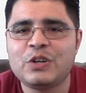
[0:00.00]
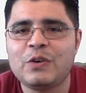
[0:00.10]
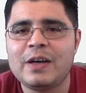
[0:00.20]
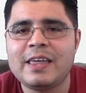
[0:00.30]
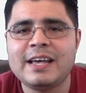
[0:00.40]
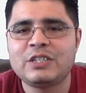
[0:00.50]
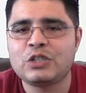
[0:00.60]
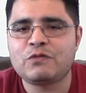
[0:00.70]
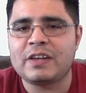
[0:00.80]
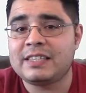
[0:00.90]
you know, and it's
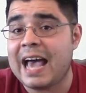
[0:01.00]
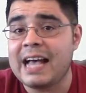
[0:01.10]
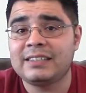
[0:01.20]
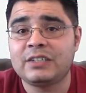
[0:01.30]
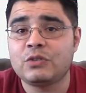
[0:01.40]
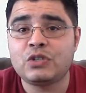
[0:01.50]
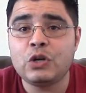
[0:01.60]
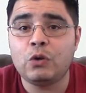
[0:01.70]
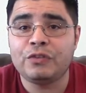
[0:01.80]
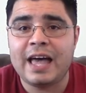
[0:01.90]
just fantastic to
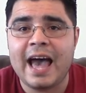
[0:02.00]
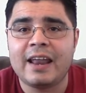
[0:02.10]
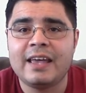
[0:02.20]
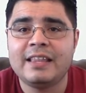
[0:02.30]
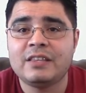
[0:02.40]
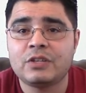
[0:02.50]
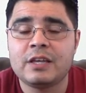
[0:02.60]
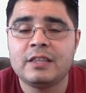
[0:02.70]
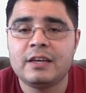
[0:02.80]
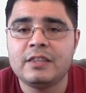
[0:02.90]
see all that in this,
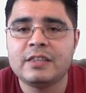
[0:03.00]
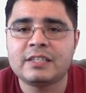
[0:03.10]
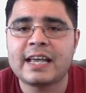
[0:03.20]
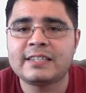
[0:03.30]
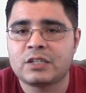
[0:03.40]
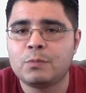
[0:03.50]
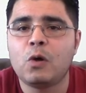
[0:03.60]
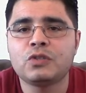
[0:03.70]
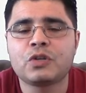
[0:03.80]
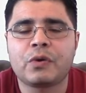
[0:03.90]
in, the, in this case, the
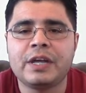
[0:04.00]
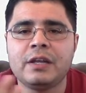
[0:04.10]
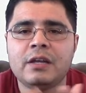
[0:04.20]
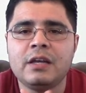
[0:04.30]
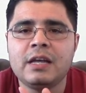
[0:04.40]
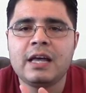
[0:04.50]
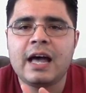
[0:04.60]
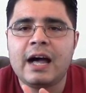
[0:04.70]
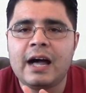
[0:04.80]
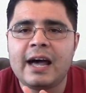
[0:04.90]
small screen,
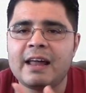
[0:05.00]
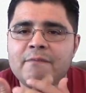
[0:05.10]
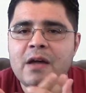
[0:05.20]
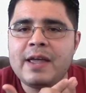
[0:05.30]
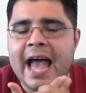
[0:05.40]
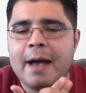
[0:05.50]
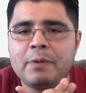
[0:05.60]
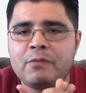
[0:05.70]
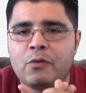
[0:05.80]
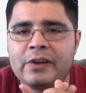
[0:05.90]
uh, and I'm very
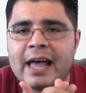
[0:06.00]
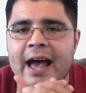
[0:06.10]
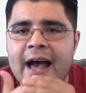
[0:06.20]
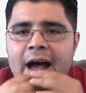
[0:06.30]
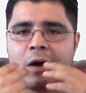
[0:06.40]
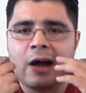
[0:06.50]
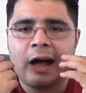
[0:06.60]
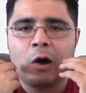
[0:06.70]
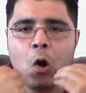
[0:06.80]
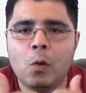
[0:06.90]
happy for it. I,
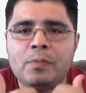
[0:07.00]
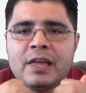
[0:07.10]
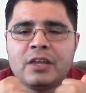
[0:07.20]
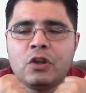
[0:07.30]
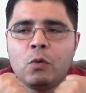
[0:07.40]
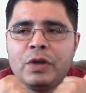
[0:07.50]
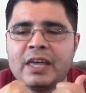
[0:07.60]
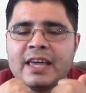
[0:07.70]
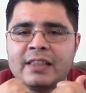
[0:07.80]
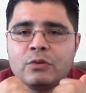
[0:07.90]
I, I, hope that you know we
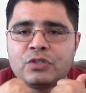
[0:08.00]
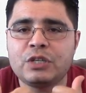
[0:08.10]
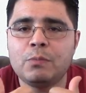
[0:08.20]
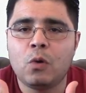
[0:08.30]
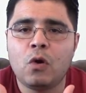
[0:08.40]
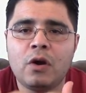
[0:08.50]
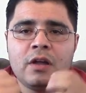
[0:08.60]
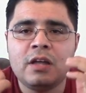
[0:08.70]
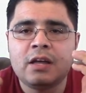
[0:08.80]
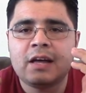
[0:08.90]
can get to see more.
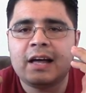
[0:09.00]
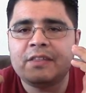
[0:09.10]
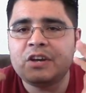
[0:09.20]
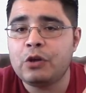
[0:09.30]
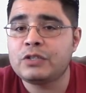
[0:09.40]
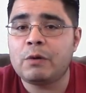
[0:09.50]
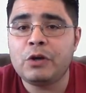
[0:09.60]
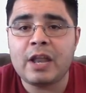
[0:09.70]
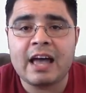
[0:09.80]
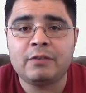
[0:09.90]
Uh, the news that
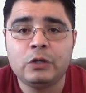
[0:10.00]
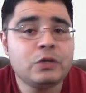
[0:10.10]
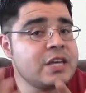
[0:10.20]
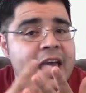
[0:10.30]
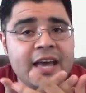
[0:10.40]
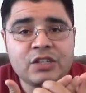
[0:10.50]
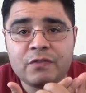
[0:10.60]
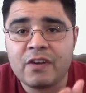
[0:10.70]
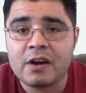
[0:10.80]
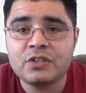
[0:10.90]
we're gonna have Luke Cage
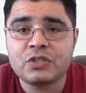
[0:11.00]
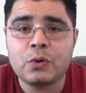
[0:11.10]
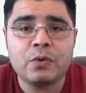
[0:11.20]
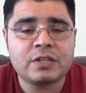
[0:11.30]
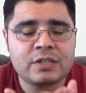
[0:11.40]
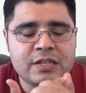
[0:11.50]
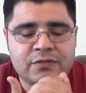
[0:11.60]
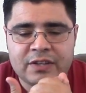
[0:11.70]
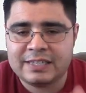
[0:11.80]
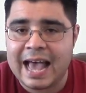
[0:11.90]
very soon is, is
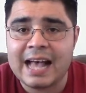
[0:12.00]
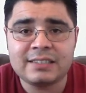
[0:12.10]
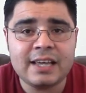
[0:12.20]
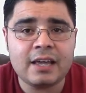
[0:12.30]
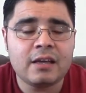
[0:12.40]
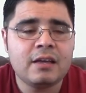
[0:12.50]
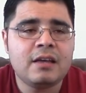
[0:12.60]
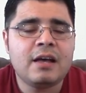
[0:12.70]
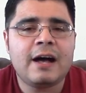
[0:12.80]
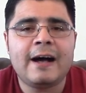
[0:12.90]
fantastic.
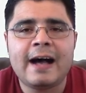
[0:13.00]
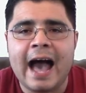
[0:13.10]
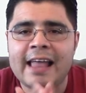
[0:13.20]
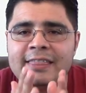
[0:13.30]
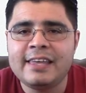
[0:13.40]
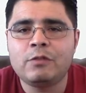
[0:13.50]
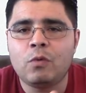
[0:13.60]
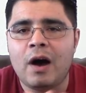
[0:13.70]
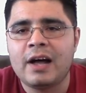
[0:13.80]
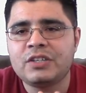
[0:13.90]
Uh, I did
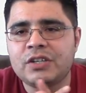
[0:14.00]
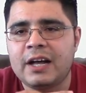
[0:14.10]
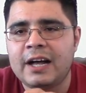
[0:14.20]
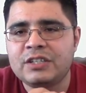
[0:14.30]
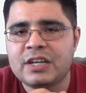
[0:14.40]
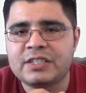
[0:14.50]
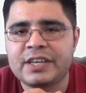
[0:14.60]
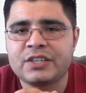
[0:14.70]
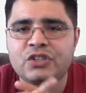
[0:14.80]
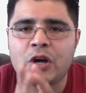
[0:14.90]
watch uh,
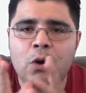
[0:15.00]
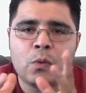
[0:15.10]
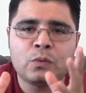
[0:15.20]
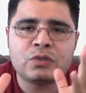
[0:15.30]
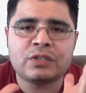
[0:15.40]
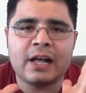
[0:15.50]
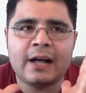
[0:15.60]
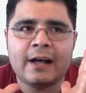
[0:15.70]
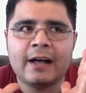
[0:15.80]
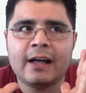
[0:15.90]
Jessica Jones.
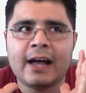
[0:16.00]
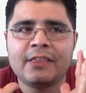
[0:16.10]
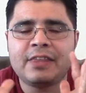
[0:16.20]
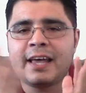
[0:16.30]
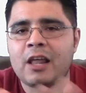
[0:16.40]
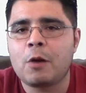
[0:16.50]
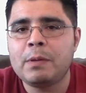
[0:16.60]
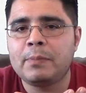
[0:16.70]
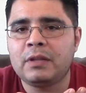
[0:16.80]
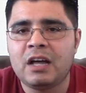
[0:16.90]
Uh, I think a lot of
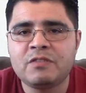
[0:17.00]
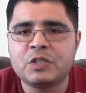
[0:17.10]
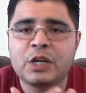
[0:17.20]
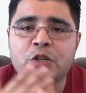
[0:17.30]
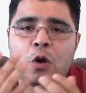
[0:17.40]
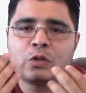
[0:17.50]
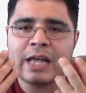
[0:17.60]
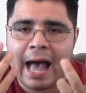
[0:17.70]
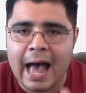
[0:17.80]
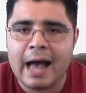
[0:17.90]
people love Jessica Jones.
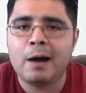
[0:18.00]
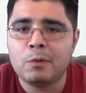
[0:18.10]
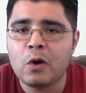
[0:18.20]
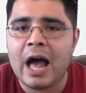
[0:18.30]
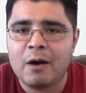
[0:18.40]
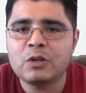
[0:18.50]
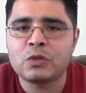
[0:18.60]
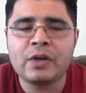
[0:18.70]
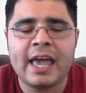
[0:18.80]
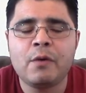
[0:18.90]
I, i I was
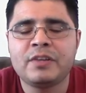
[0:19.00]
okay